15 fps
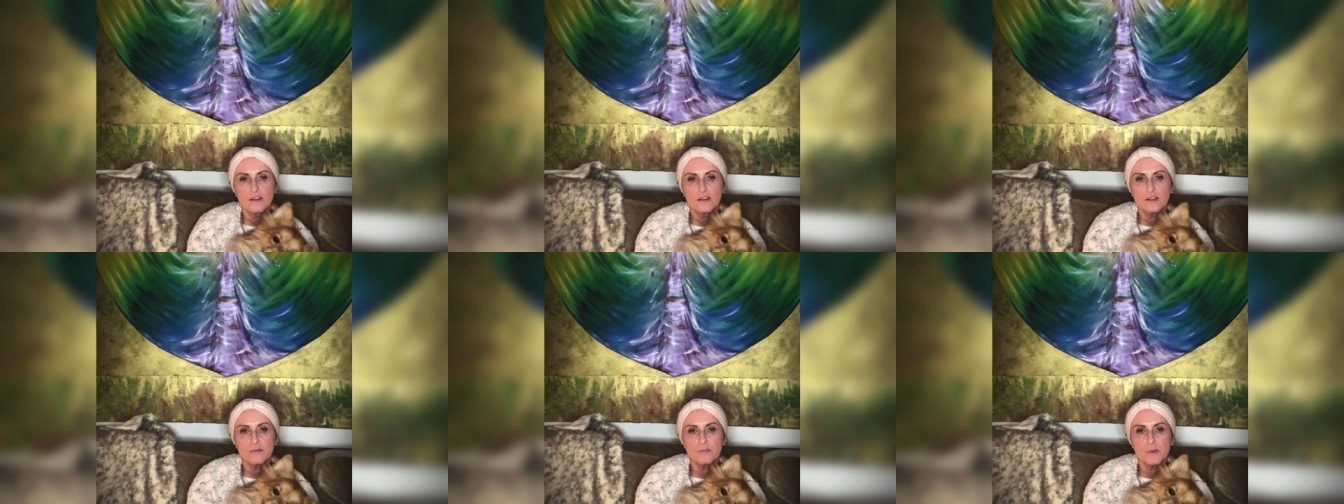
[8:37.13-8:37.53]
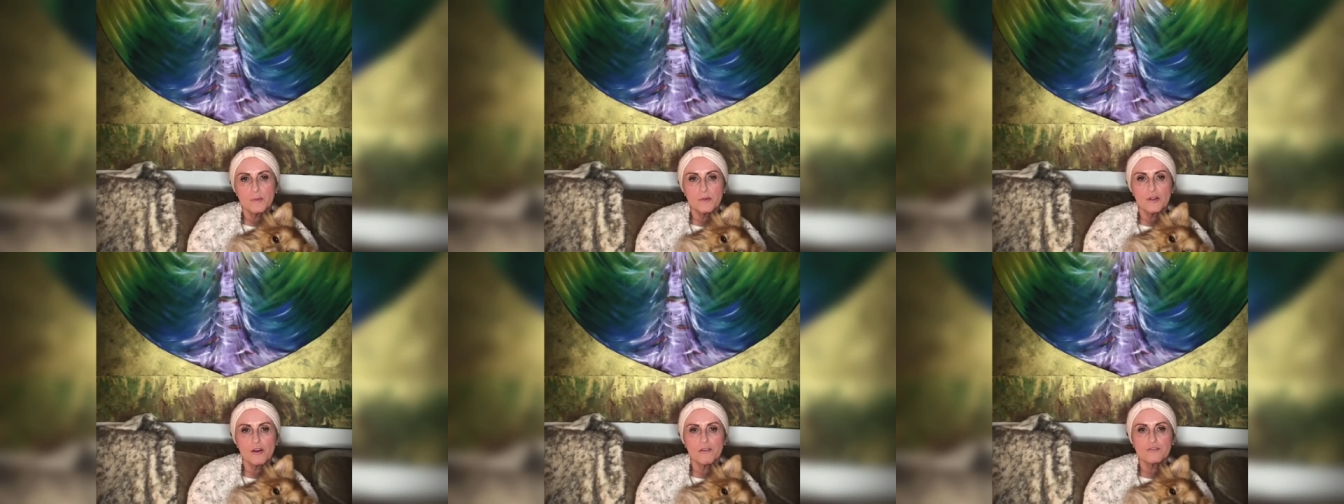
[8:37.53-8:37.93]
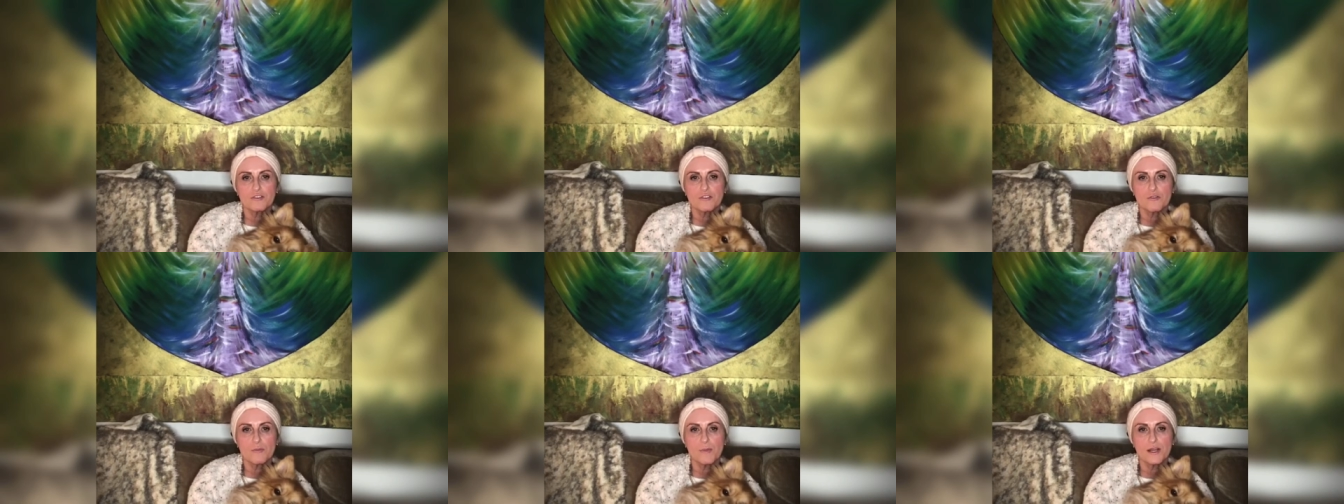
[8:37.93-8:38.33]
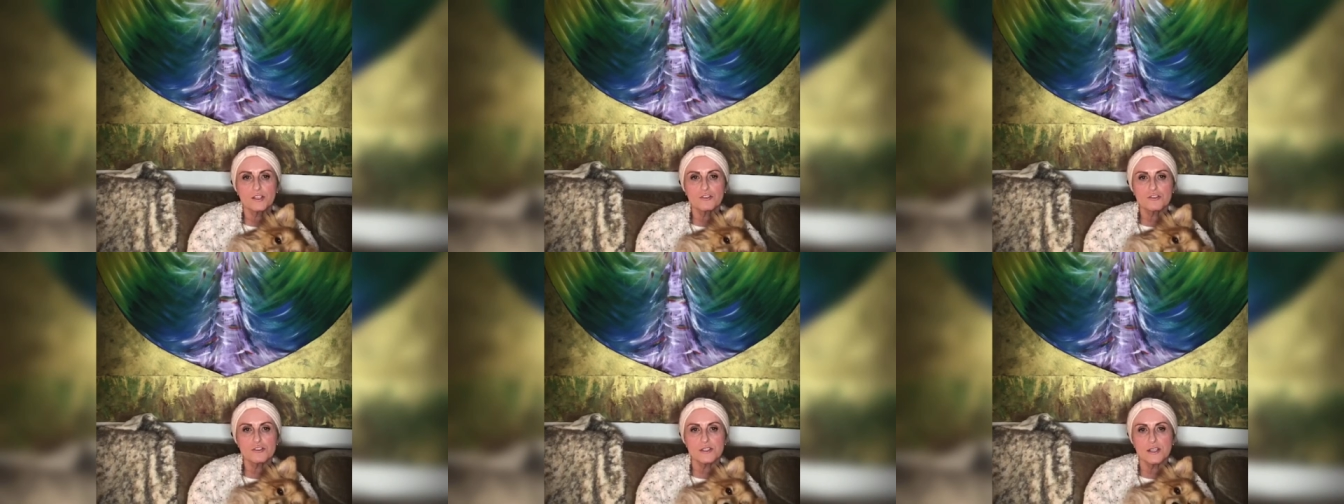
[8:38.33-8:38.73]
Maybe you have to remind
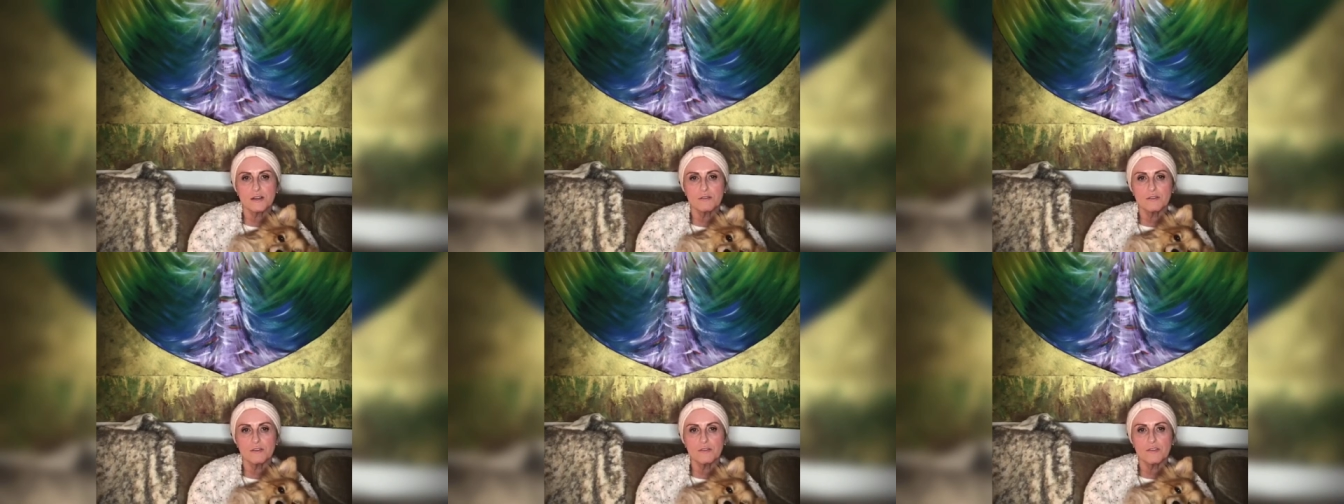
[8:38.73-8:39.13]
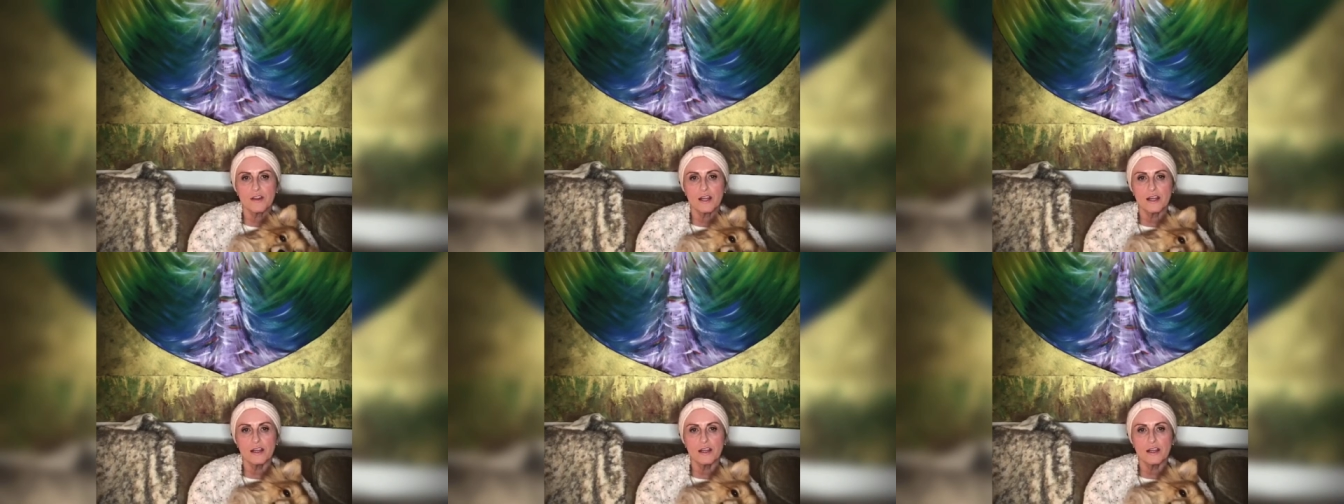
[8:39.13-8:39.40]
yourself of that.